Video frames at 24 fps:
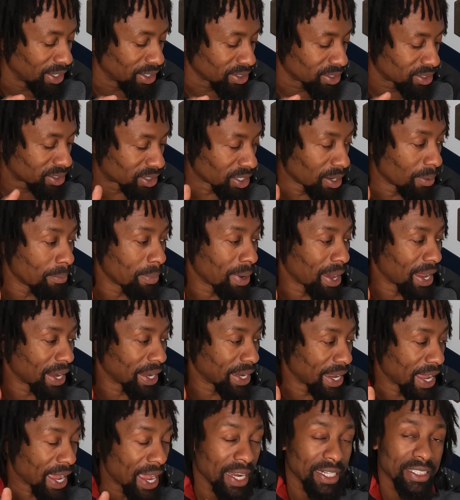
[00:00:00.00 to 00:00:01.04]

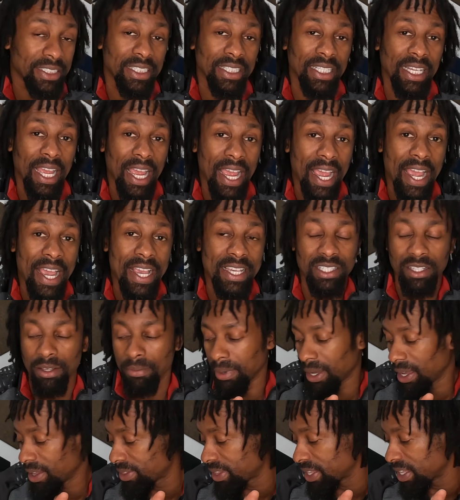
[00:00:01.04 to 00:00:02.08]
somebody actually asked
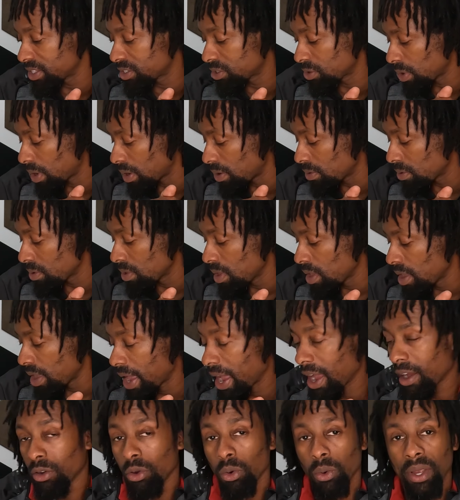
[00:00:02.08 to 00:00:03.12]
about that, so
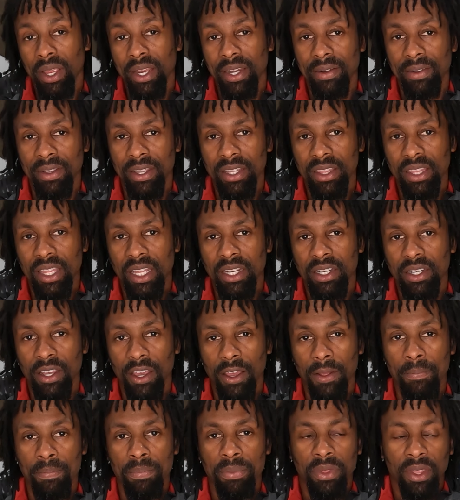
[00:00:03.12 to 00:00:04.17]
I'll go ahead and get that
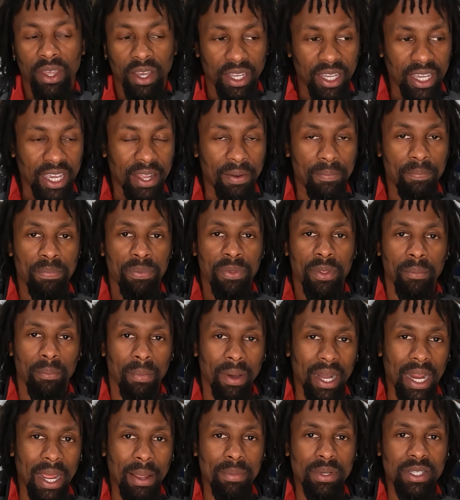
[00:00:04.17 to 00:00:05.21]
done. Again,
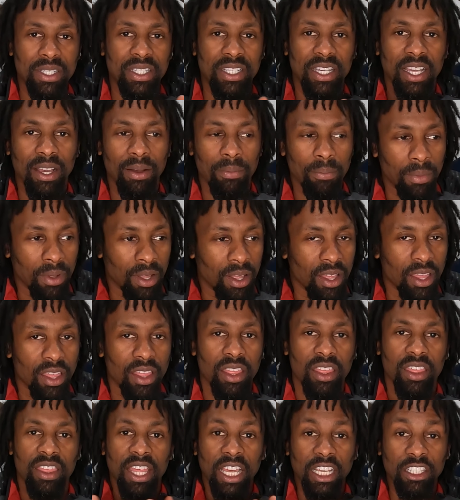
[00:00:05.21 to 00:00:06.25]
my name is Tim.
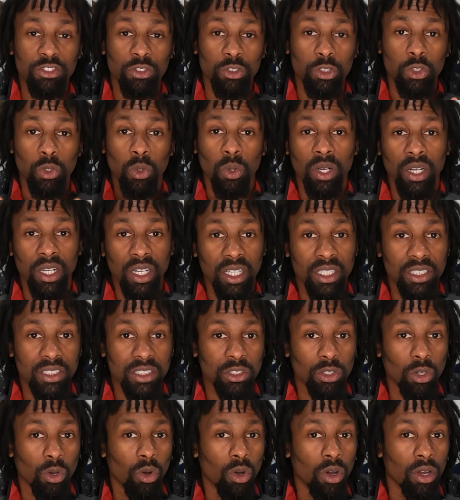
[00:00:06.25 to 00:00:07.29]
Thanks for joining us
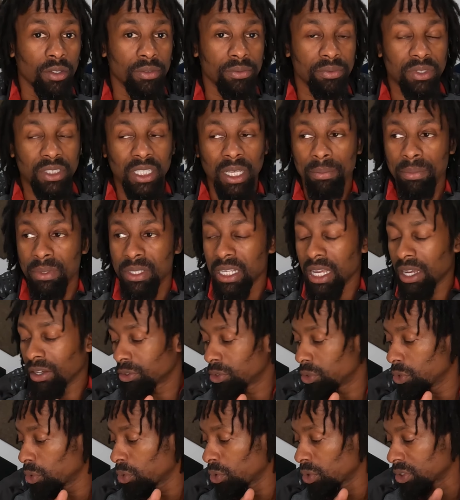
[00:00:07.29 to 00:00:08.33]
on Tim is
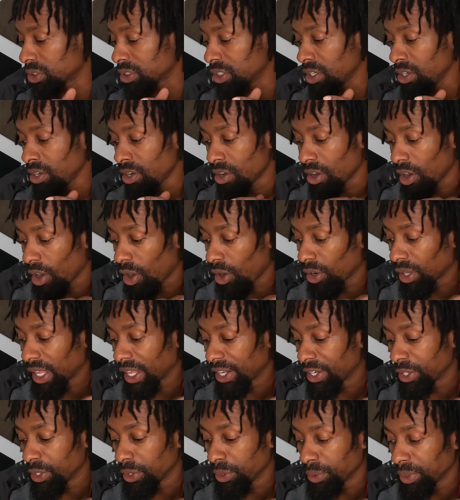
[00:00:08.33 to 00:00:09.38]
Outdoors. All I
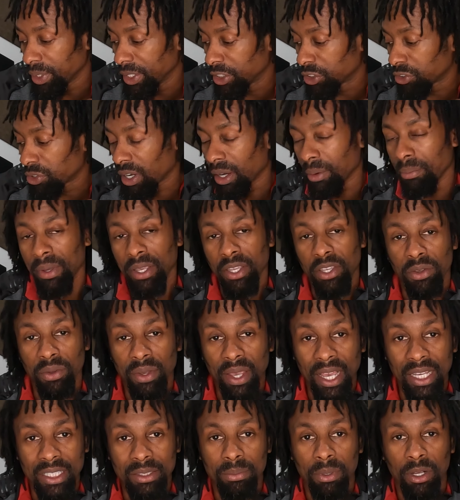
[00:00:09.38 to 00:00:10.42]
do is try to make you
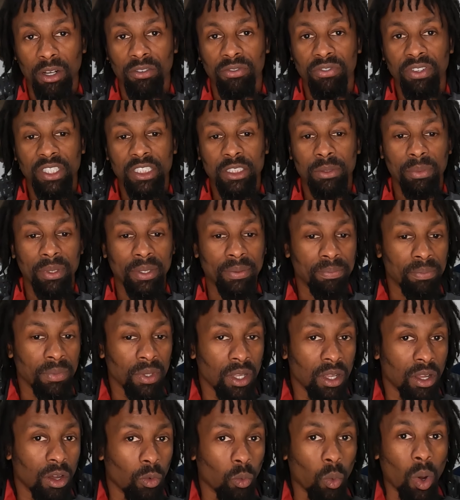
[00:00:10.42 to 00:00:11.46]
guys better fishermen
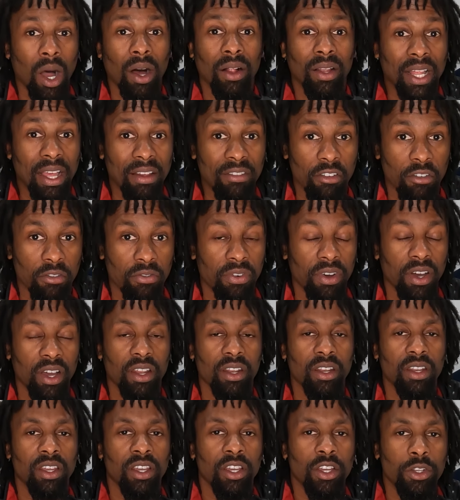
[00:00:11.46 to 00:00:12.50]
while having
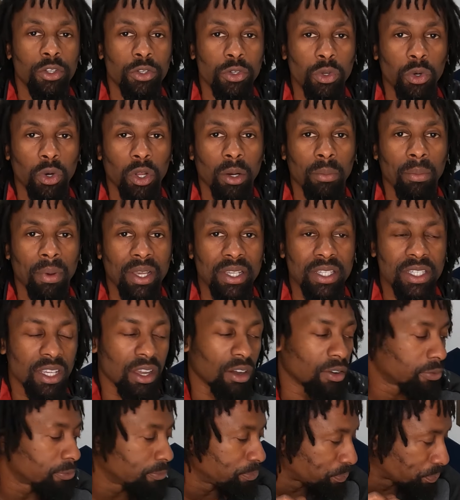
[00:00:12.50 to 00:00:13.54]
fun doing it
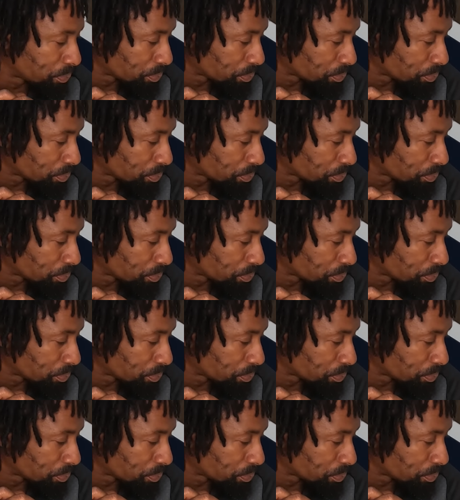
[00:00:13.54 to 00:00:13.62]
myself.